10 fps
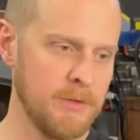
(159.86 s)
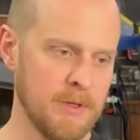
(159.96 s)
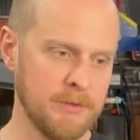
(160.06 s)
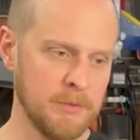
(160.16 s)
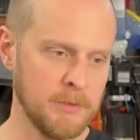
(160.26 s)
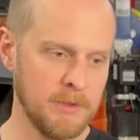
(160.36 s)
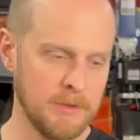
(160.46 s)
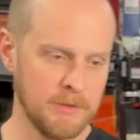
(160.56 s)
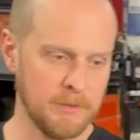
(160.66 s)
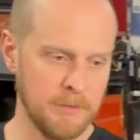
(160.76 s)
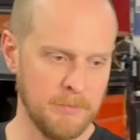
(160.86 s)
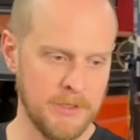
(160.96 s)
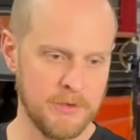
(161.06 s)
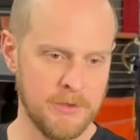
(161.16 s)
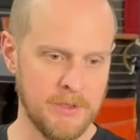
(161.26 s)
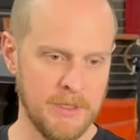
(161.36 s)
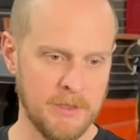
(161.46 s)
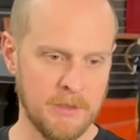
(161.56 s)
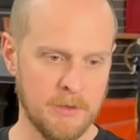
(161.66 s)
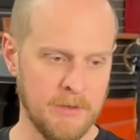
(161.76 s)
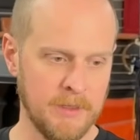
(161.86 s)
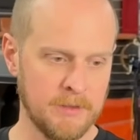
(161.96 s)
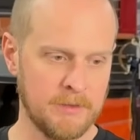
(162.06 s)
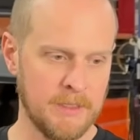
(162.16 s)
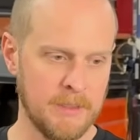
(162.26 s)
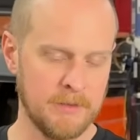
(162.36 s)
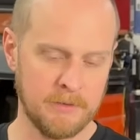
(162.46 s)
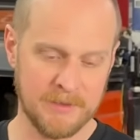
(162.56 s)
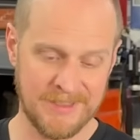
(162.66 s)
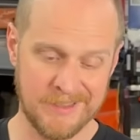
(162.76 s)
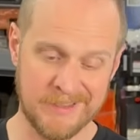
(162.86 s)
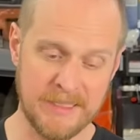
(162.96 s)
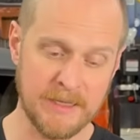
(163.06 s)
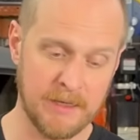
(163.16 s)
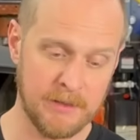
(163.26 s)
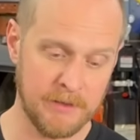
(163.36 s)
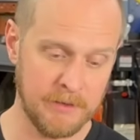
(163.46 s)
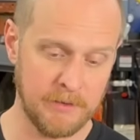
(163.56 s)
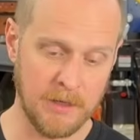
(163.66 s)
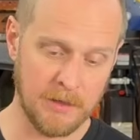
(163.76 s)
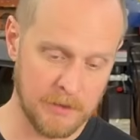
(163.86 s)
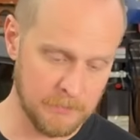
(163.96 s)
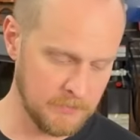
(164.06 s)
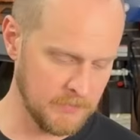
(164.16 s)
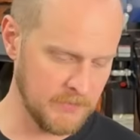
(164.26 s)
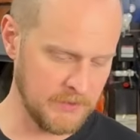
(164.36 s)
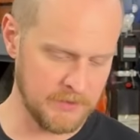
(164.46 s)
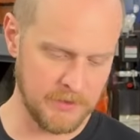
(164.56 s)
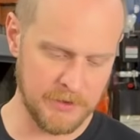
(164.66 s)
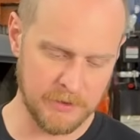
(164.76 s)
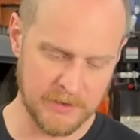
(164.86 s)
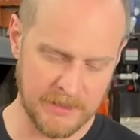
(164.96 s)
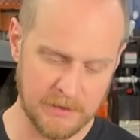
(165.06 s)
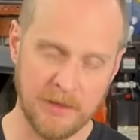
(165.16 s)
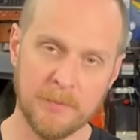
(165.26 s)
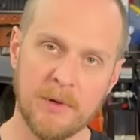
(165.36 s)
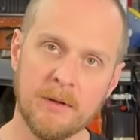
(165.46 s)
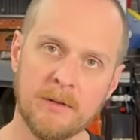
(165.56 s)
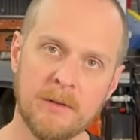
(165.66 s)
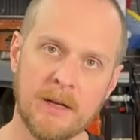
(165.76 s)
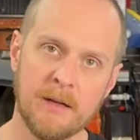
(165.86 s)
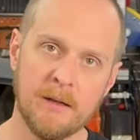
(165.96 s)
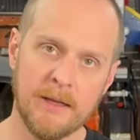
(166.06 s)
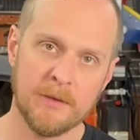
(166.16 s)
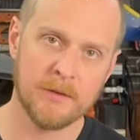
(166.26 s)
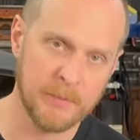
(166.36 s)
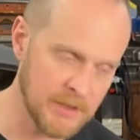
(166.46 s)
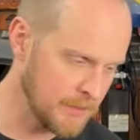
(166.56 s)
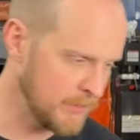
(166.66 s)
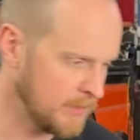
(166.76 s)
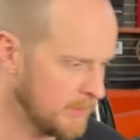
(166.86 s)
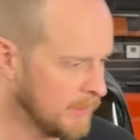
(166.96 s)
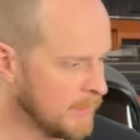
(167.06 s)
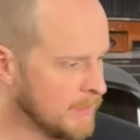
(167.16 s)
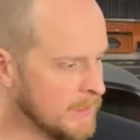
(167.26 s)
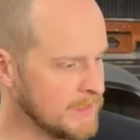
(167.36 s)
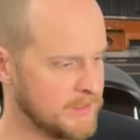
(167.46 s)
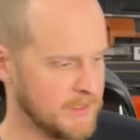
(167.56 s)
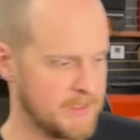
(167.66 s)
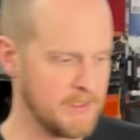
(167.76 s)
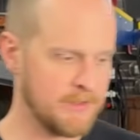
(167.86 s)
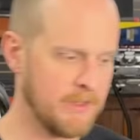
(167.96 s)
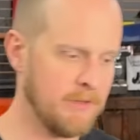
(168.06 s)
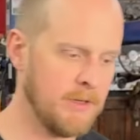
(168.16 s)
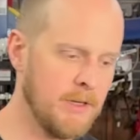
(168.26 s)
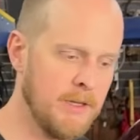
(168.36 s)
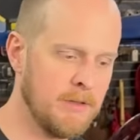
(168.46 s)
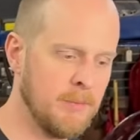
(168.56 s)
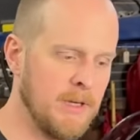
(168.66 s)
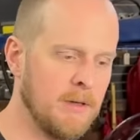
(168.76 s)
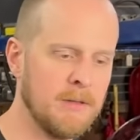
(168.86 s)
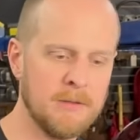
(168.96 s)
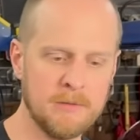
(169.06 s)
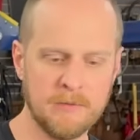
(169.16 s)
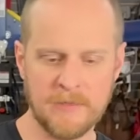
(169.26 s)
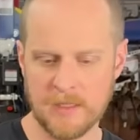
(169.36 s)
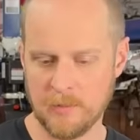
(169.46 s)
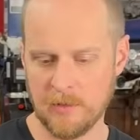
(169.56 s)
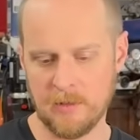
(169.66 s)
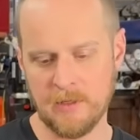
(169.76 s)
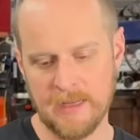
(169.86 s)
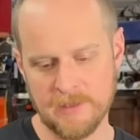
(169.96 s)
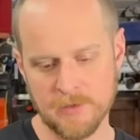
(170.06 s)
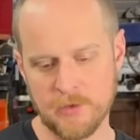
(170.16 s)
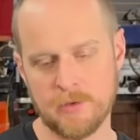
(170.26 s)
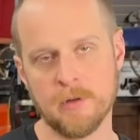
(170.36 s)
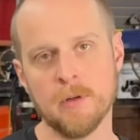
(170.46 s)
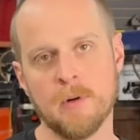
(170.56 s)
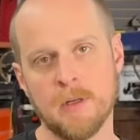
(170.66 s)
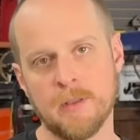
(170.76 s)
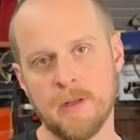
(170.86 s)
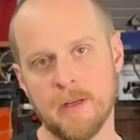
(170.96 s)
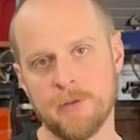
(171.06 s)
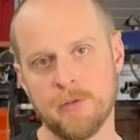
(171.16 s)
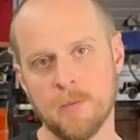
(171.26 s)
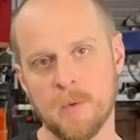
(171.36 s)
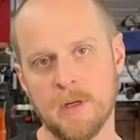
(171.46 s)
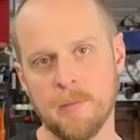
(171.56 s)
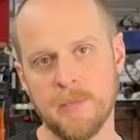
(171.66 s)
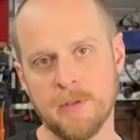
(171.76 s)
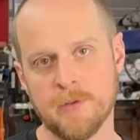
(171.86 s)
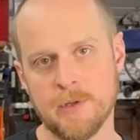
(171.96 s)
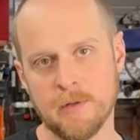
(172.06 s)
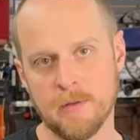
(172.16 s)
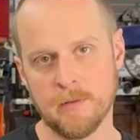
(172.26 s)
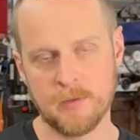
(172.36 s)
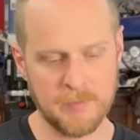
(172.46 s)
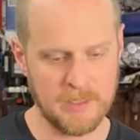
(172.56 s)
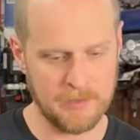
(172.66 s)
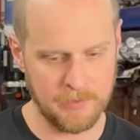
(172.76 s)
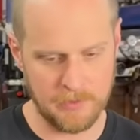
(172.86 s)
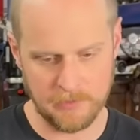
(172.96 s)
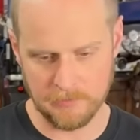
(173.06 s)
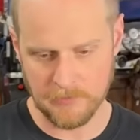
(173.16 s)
you also want to make sure you get the correct style. 69 up is going to use a clip-on style at the speedometer. 67 and 8 Camaro Firebird has a screw-on connection where it meets your speedometer.